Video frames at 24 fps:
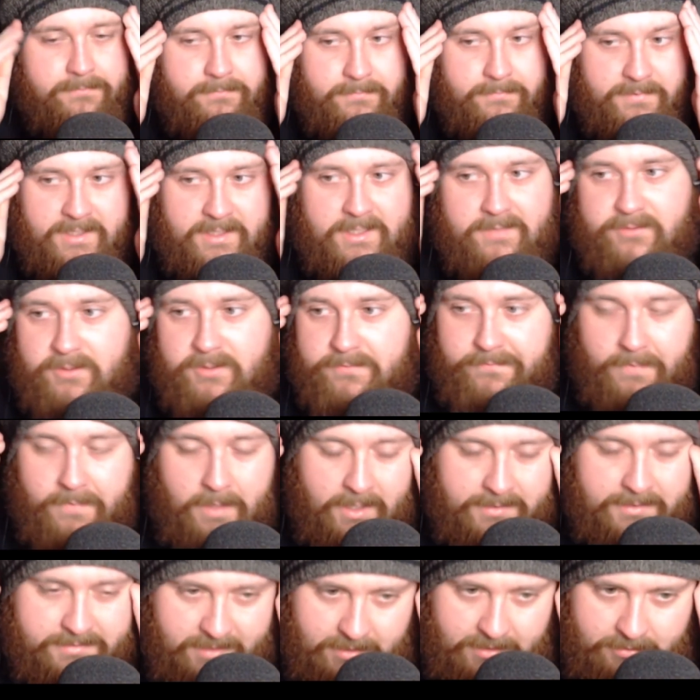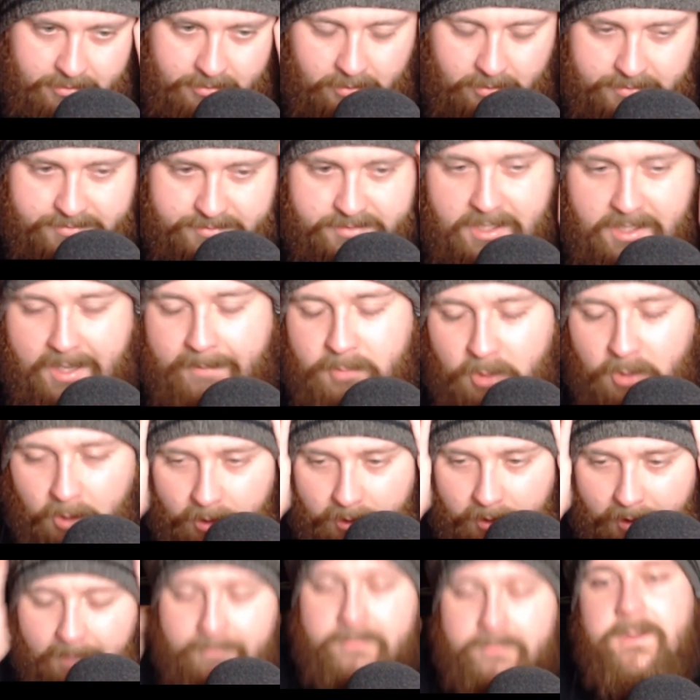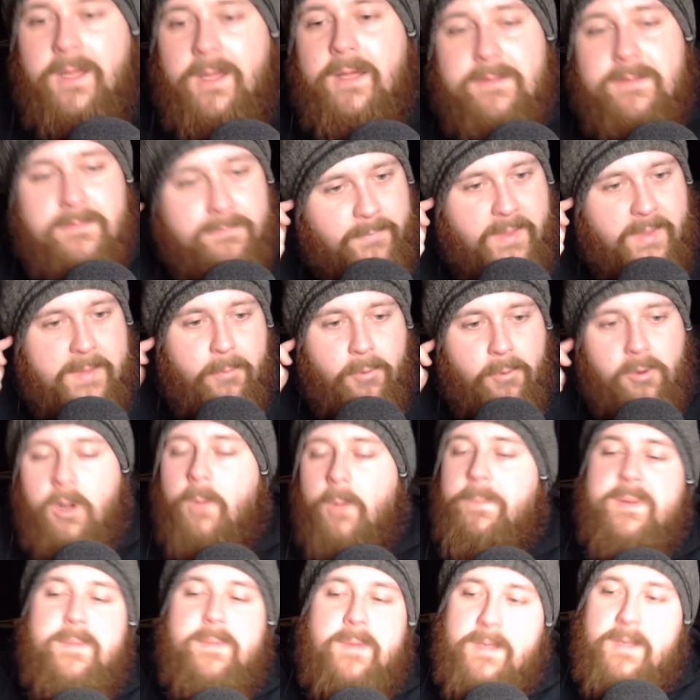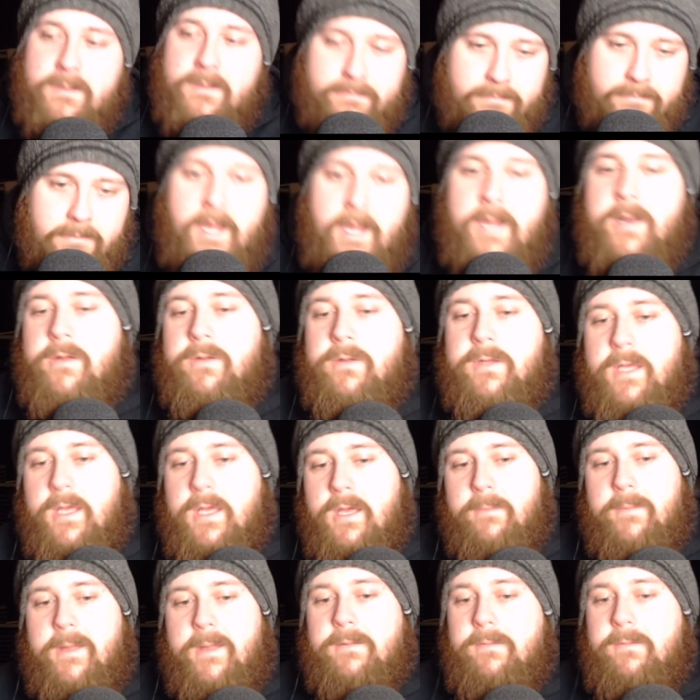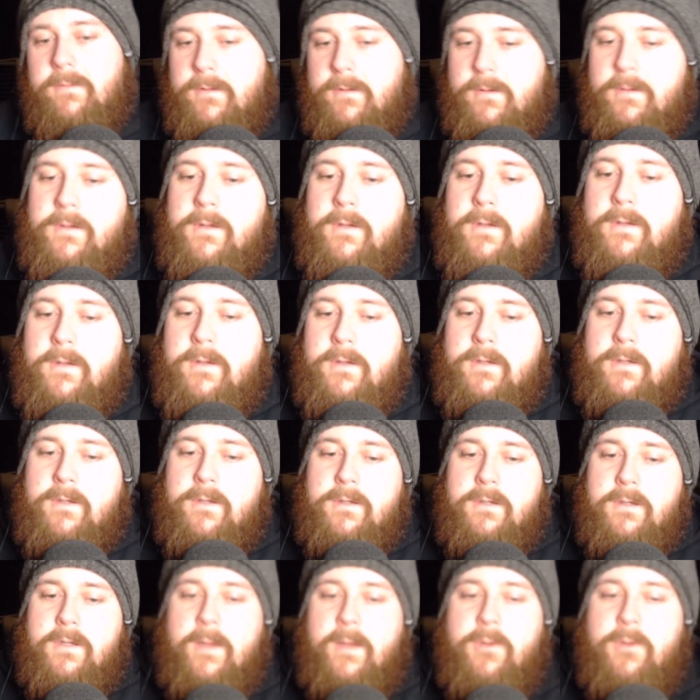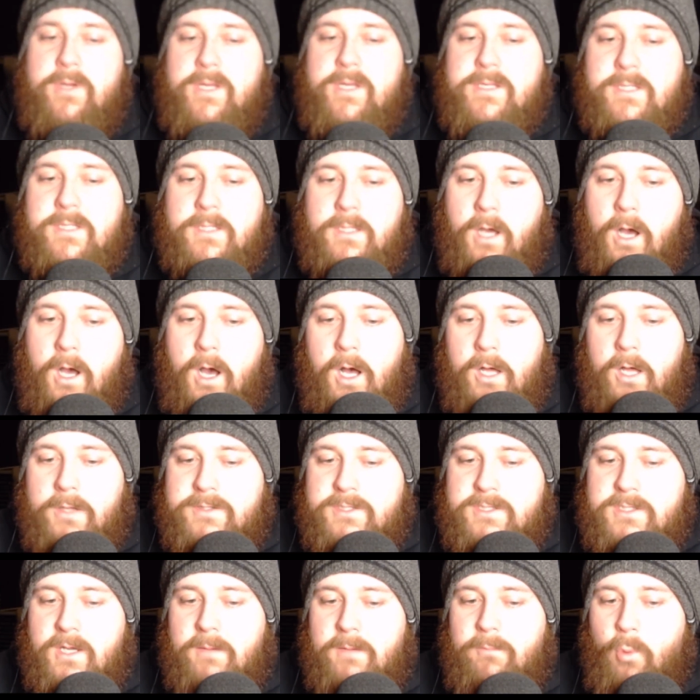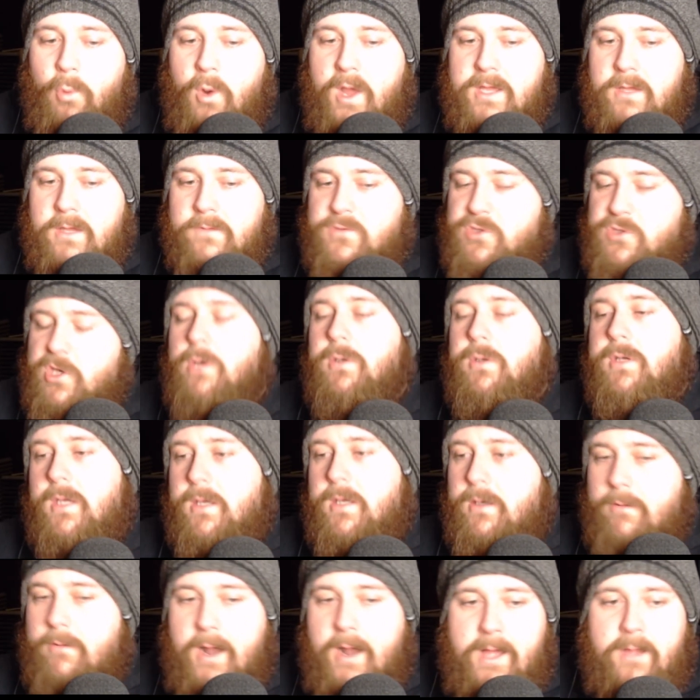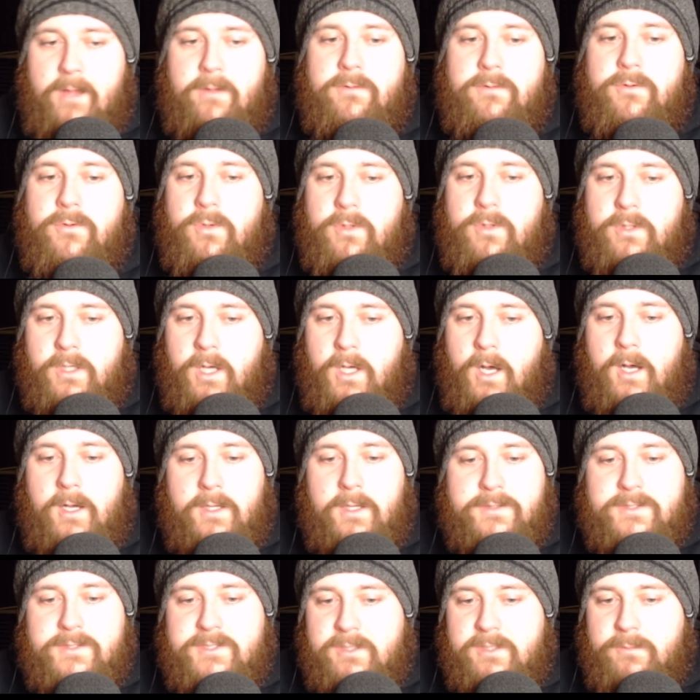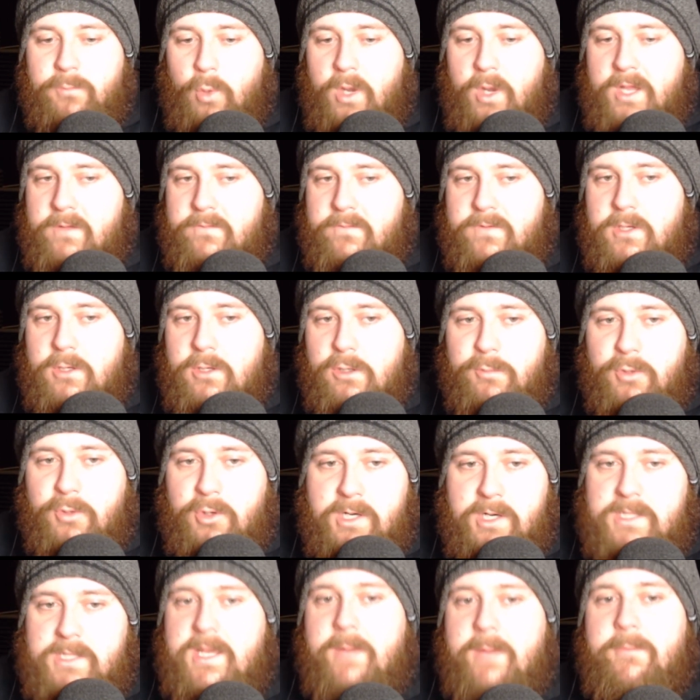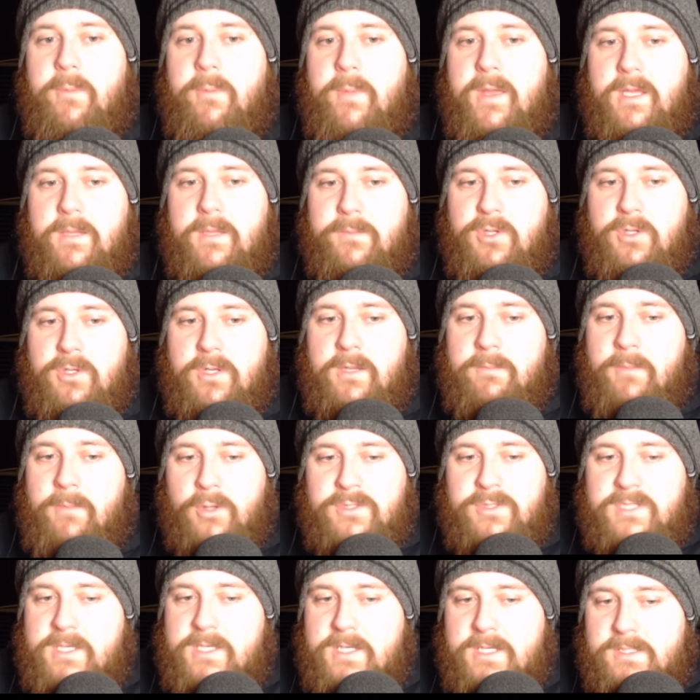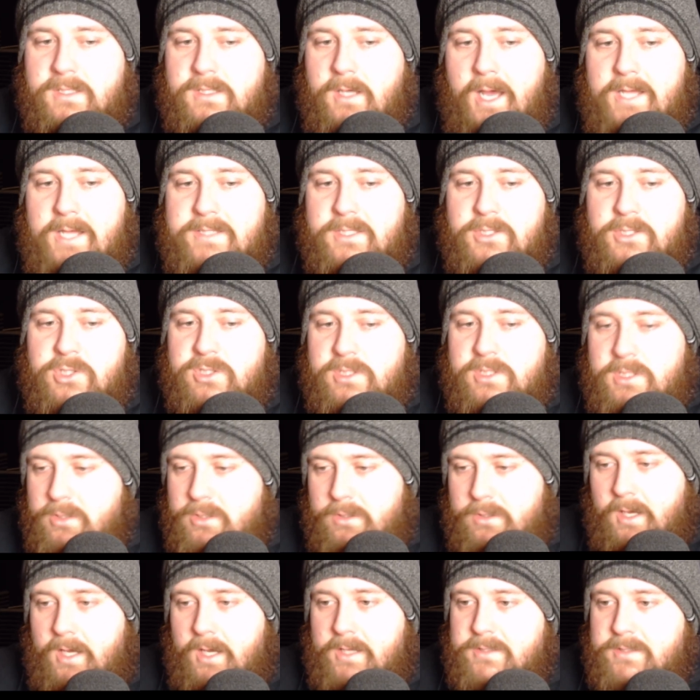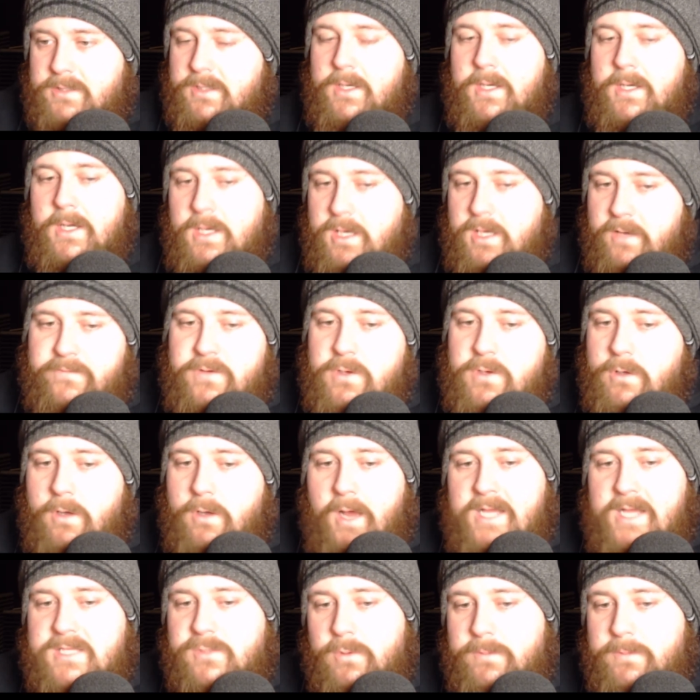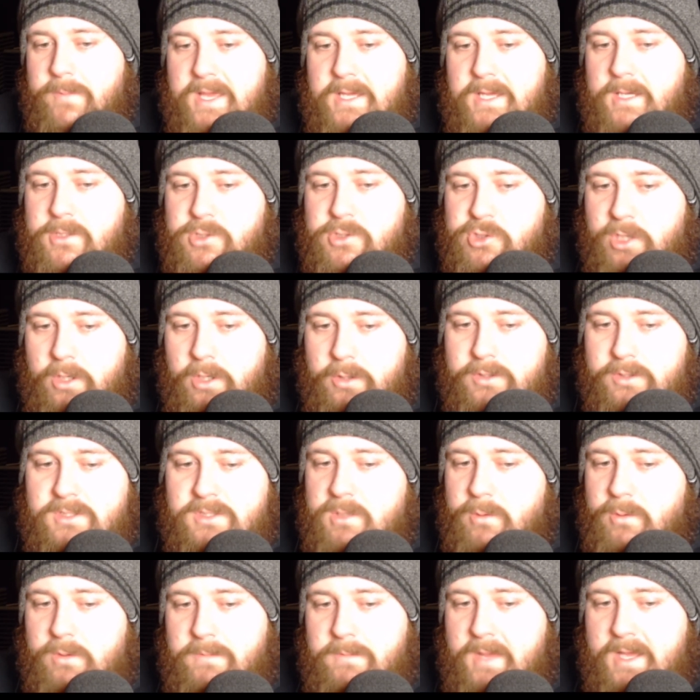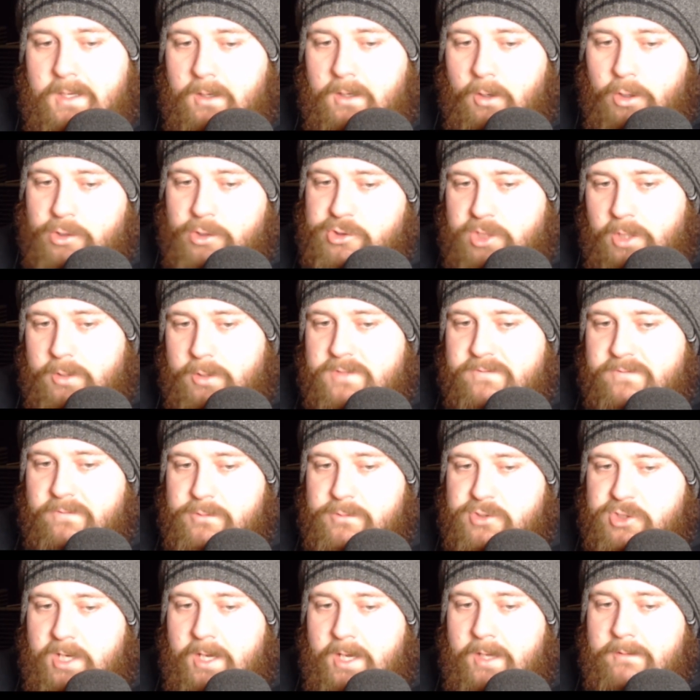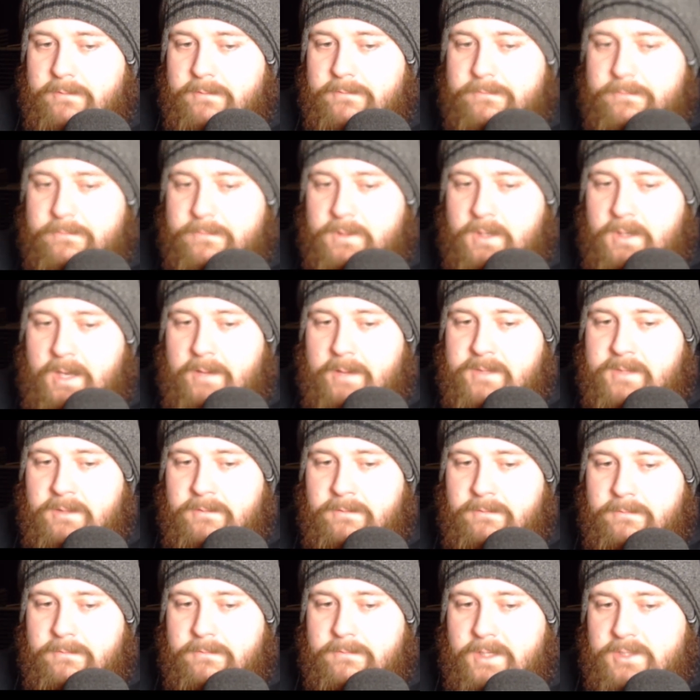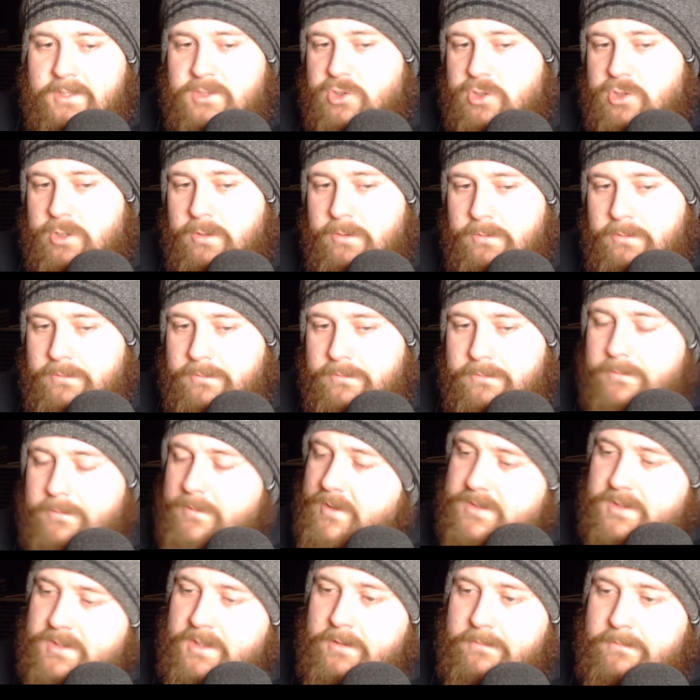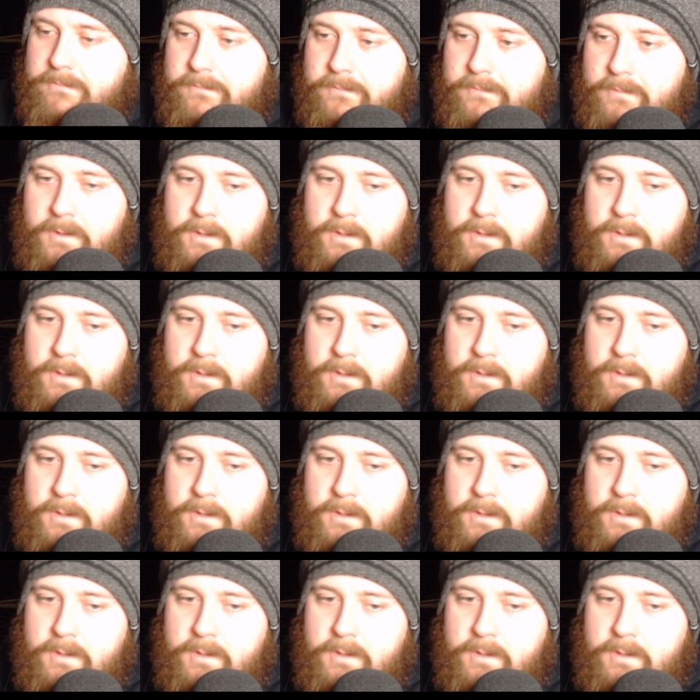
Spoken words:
Thank you for the $10. People copy me. I don't care, man. I'm not here to guard some way of joking around or guard some way of humor in the MMA community. Most of these guys are just you guys. If you guys were making jokes, you would make a lot of jokes from chat. You know what I mean? That's true, isn't it?